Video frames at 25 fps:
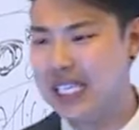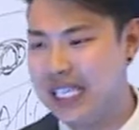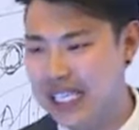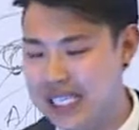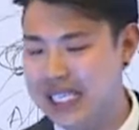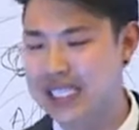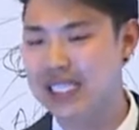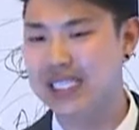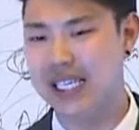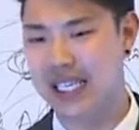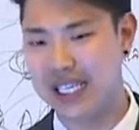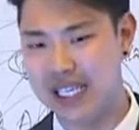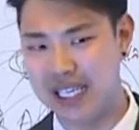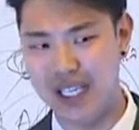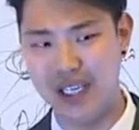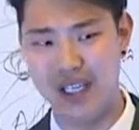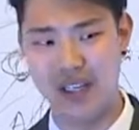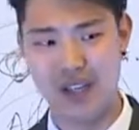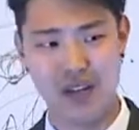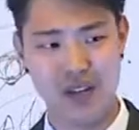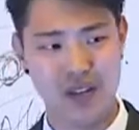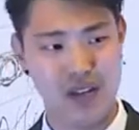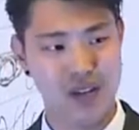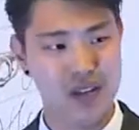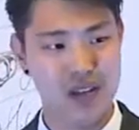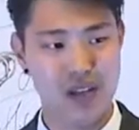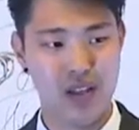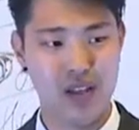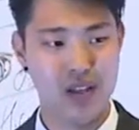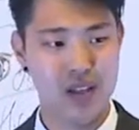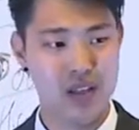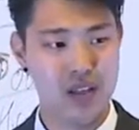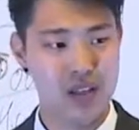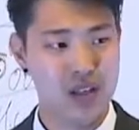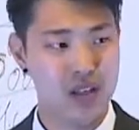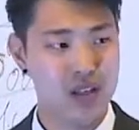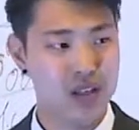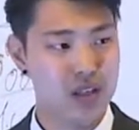easy.
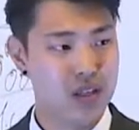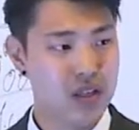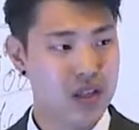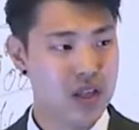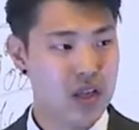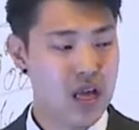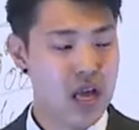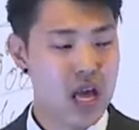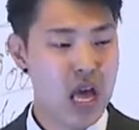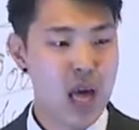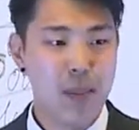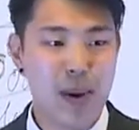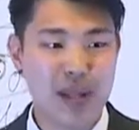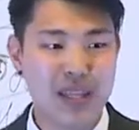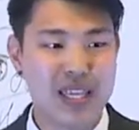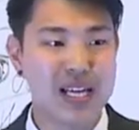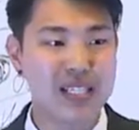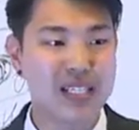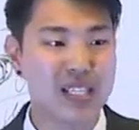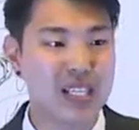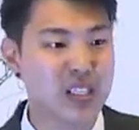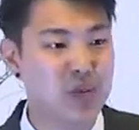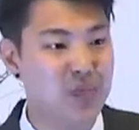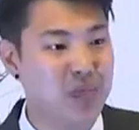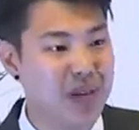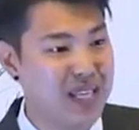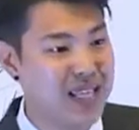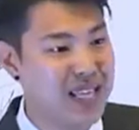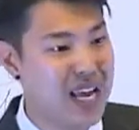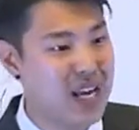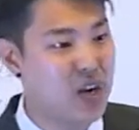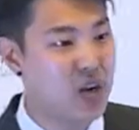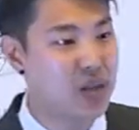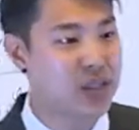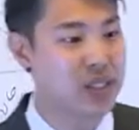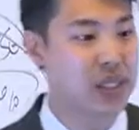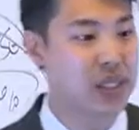But does this mean that your